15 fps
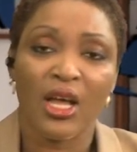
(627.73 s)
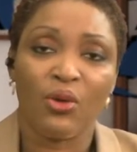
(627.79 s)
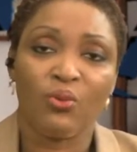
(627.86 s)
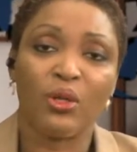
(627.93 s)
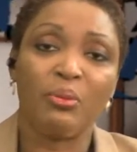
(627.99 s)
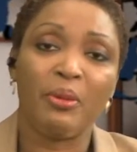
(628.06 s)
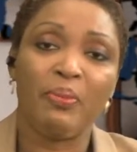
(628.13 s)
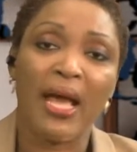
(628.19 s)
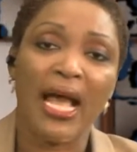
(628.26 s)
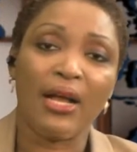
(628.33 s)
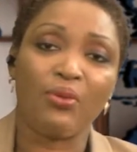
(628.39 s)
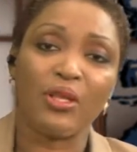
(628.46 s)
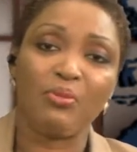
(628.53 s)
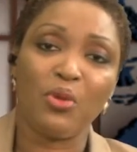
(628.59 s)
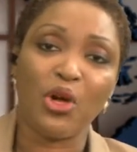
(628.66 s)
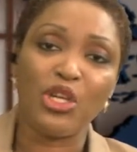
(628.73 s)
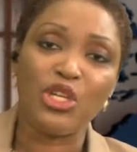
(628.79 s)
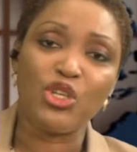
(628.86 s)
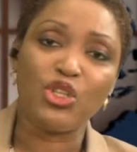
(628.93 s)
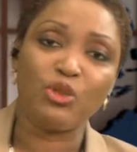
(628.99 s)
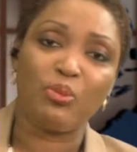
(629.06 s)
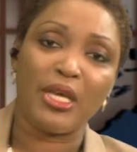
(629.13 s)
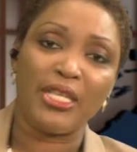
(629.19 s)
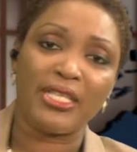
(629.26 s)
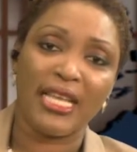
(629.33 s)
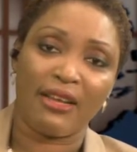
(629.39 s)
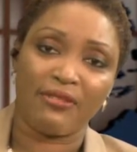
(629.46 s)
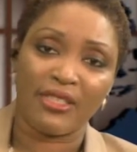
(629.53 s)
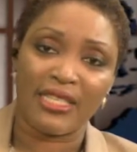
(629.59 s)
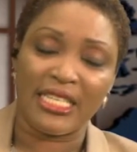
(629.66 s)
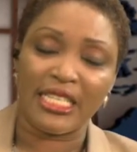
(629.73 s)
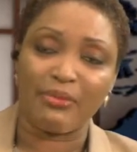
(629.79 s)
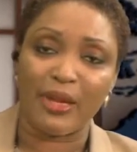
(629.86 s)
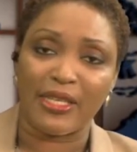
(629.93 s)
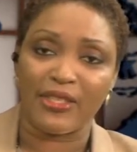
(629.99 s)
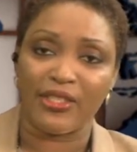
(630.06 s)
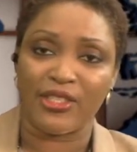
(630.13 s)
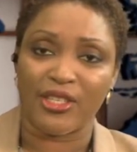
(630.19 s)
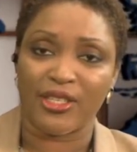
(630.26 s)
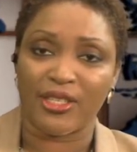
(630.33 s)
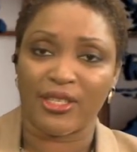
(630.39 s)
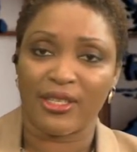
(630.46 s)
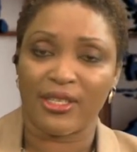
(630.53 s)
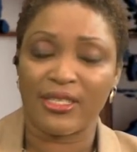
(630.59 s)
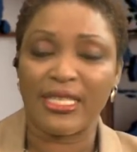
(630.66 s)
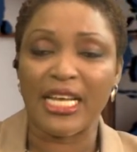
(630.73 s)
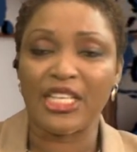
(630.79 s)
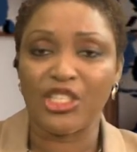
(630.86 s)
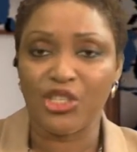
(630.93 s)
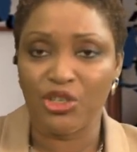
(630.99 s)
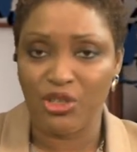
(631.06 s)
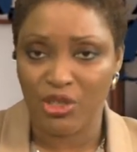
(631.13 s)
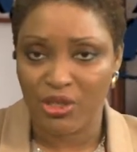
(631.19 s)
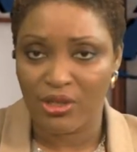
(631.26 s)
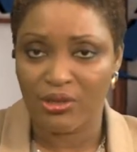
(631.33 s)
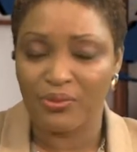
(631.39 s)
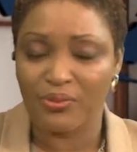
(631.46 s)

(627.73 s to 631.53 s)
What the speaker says: We'll be back with more news bits after these messages. Stay tuned.